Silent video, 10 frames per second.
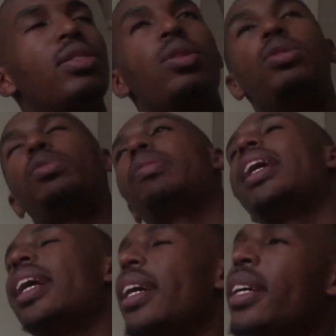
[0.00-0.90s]
close
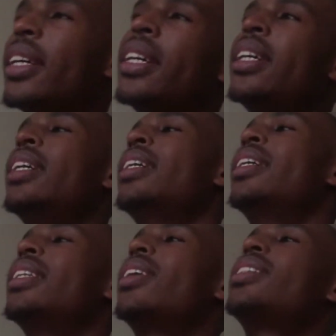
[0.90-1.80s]
by.
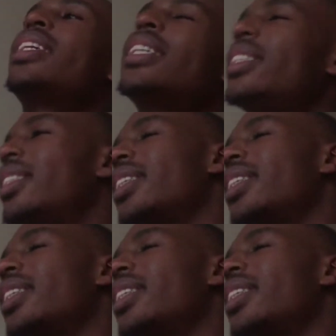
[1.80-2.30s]
And I was like, ish,